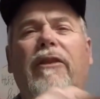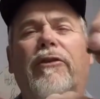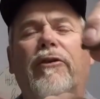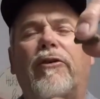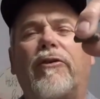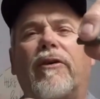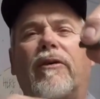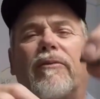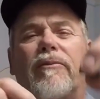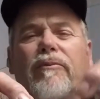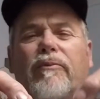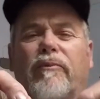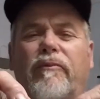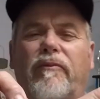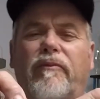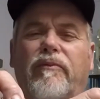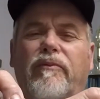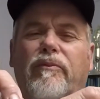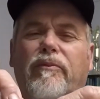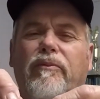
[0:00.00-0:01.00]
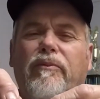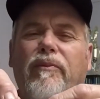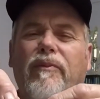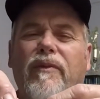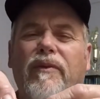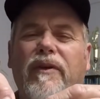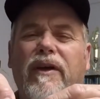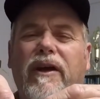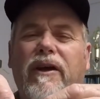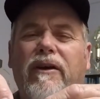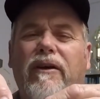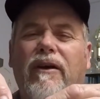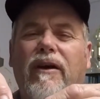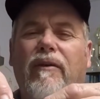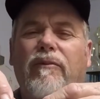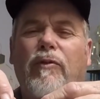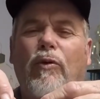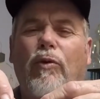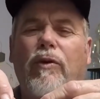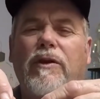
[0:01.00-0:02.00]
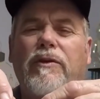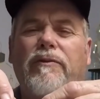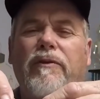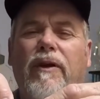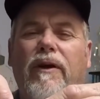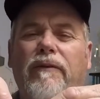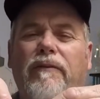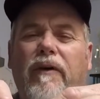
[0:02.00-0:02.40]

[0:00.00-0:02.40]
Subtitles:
through here. I'm doing this really